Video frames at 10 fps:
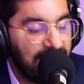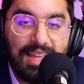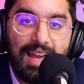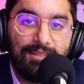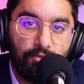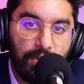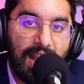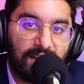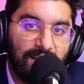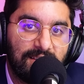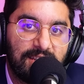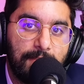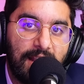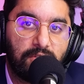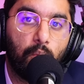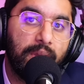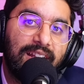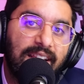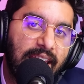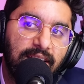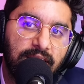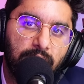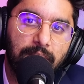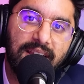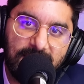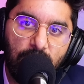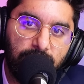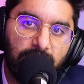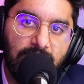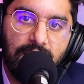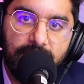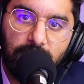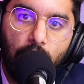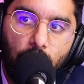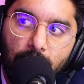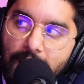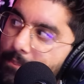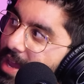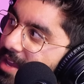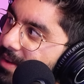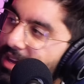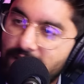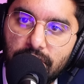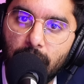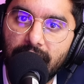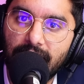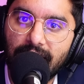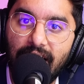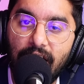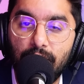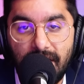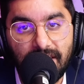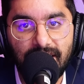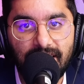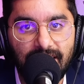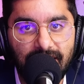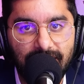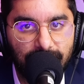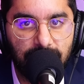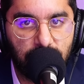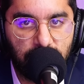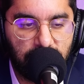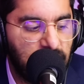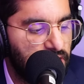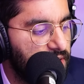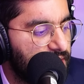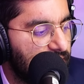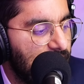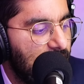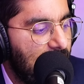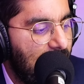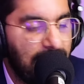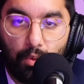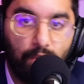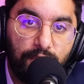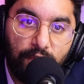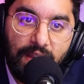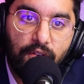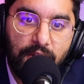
that ReactCAST is back to a weekly cadence with myself, Nicole, and Beba doing regular sessions, and all of your favorite